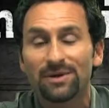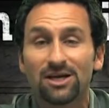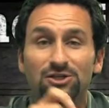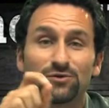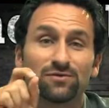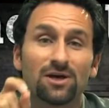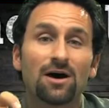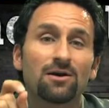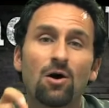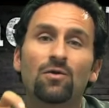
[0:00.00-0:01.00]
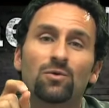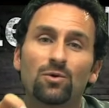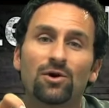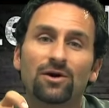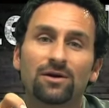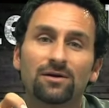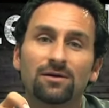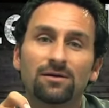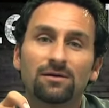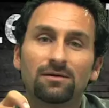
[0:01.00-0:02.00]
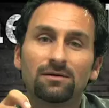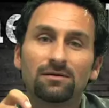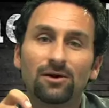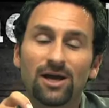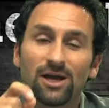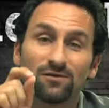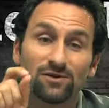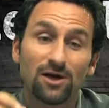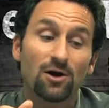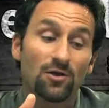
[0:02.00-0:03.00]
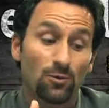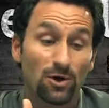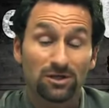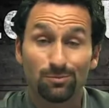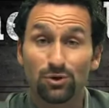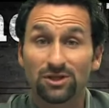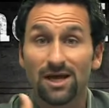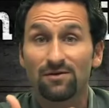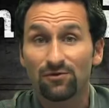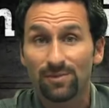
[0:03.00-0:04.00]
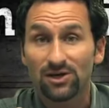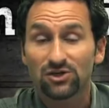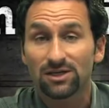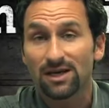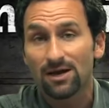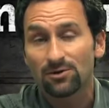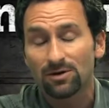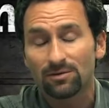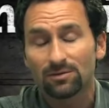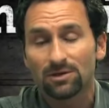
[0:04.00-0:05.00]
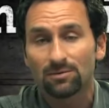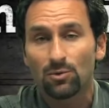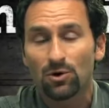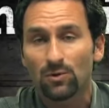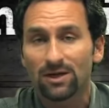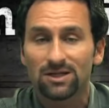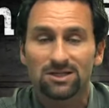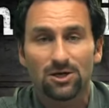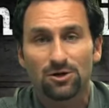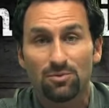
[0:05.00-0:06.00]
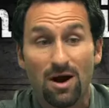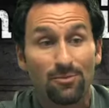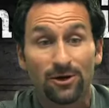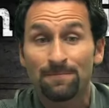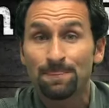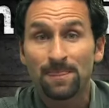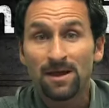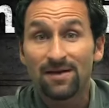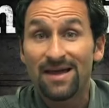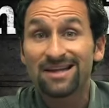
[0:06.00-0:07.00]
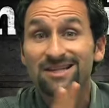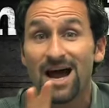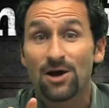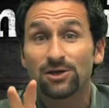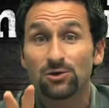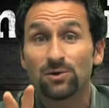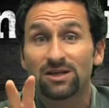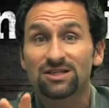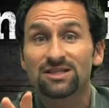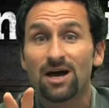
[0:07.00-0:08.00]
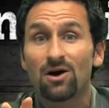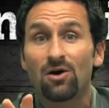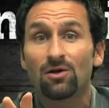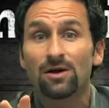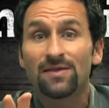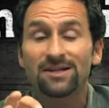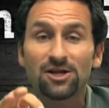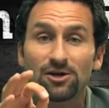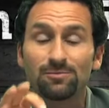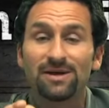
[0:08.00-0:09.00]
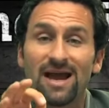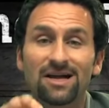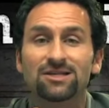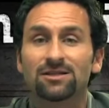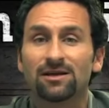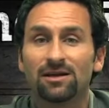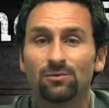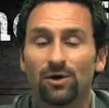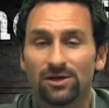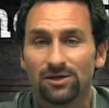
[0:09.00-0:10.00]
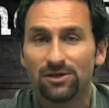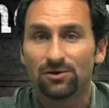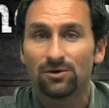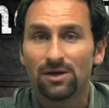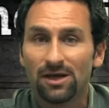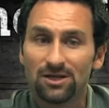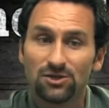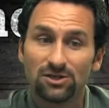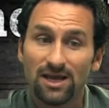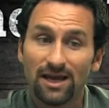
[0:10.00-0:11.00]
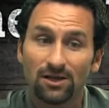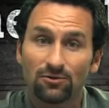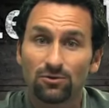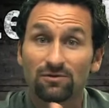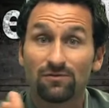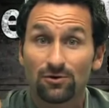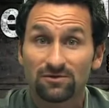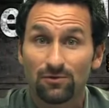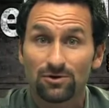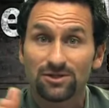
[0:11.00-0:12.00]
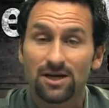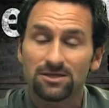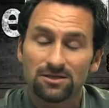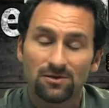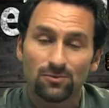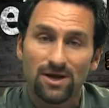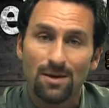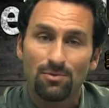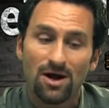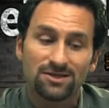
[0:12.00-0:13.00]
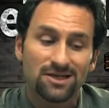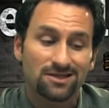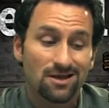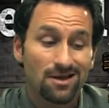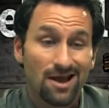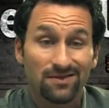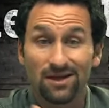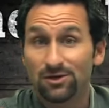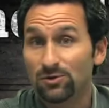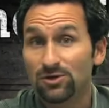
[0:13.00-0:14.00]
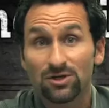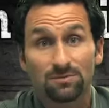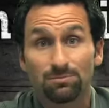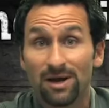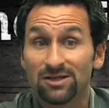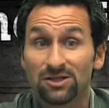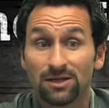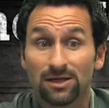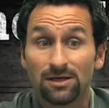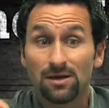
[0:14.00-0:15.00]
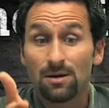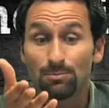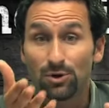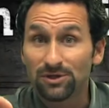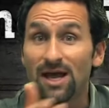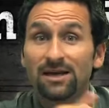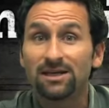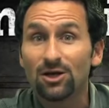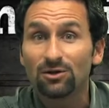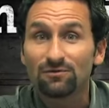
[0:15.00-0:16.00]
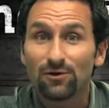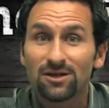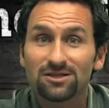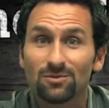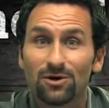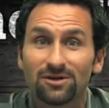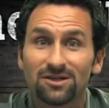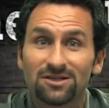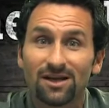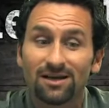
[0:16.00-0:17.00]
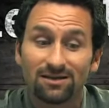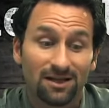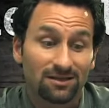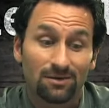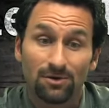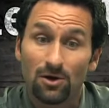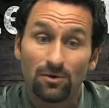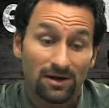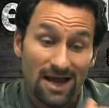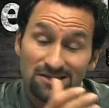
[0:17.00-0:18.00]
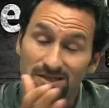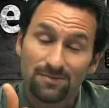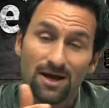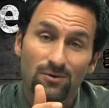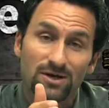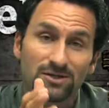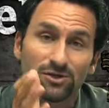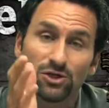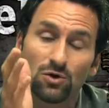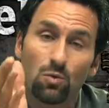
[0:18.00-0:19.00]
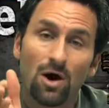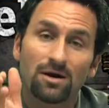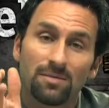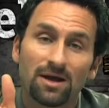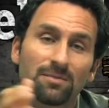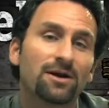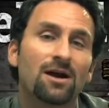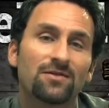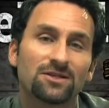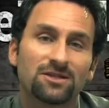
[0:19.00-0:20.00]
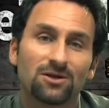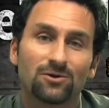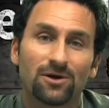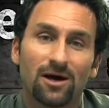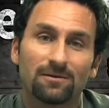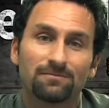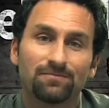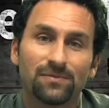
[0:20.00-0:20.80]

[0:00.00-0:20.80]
Because you've done all the work. Okay, you've done all the work to put that information together to more quickly sell your property. And that's how you excel, that's how you be excellent in what you do, is you take it through the first 4 stages of the rehab process, and then you just basically put that deal in front of someone and let them know and ask them that question. Do you want to make money on this deal or not?